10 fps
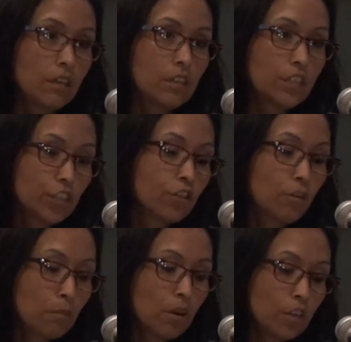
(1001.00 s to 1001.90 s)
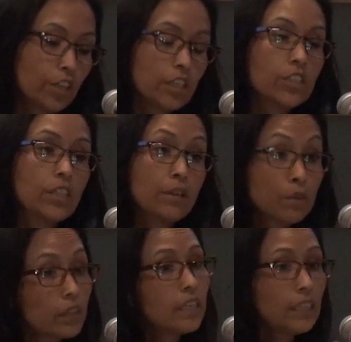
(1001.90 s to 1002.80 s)
digital projects, they
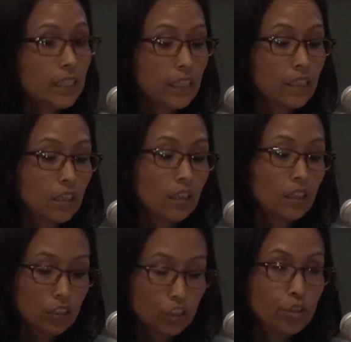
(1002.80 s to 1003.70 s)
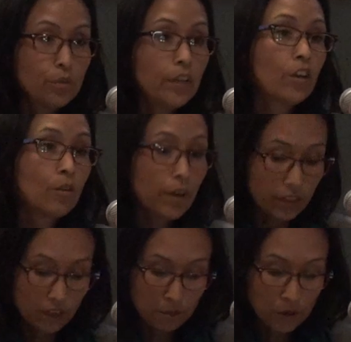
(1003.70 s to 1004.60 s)
really need to integrate the
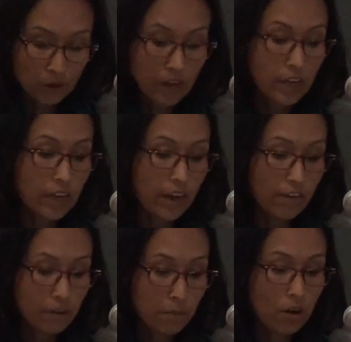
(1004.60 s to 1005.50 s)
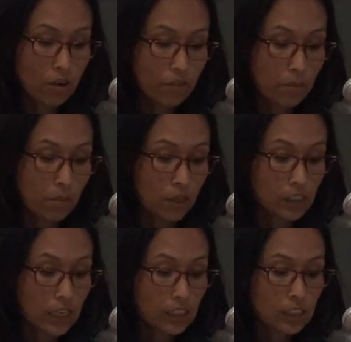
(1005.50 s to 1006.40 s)
community in every part of the
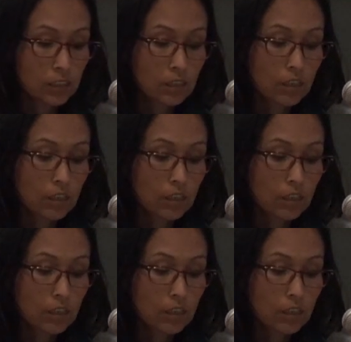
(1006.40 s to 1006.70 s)
process.